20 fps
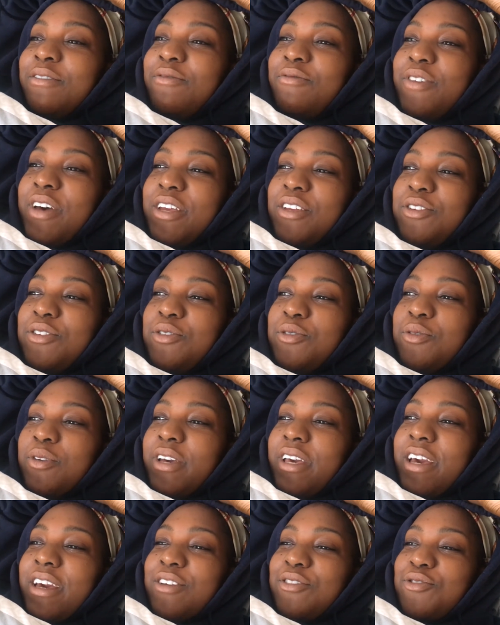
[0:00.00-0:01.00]
venue,
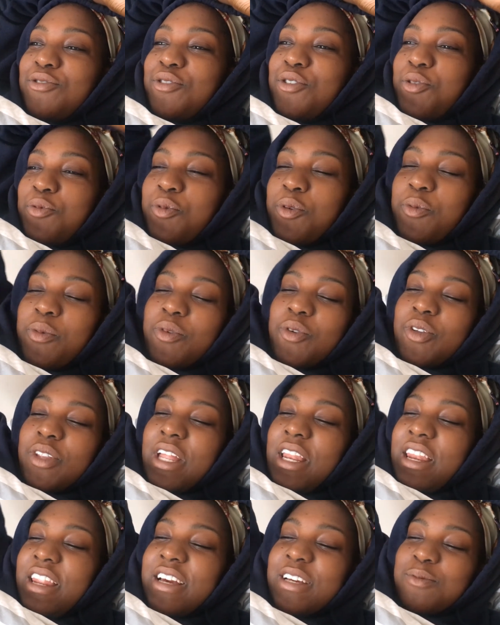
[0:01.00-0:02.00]
okay, do you know what, we've got
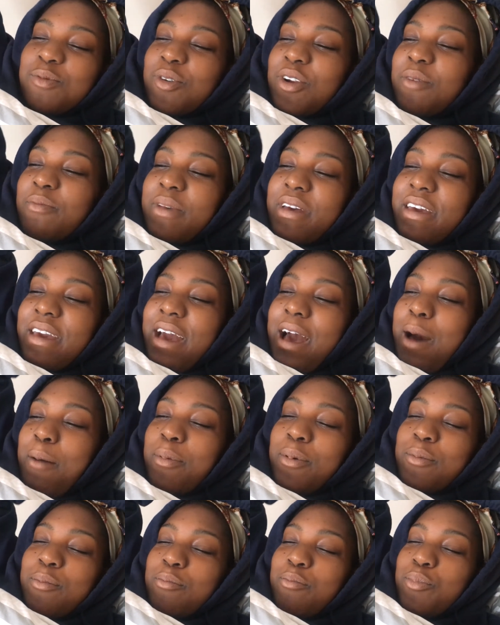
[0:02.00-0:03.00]
the links, we're gonna make it
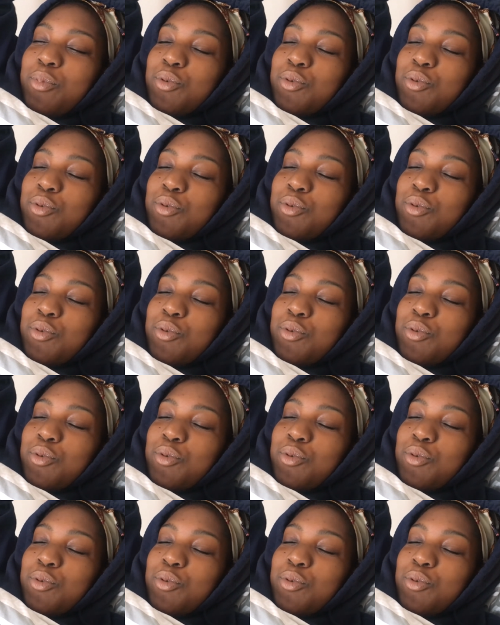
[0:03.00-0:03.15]
happen,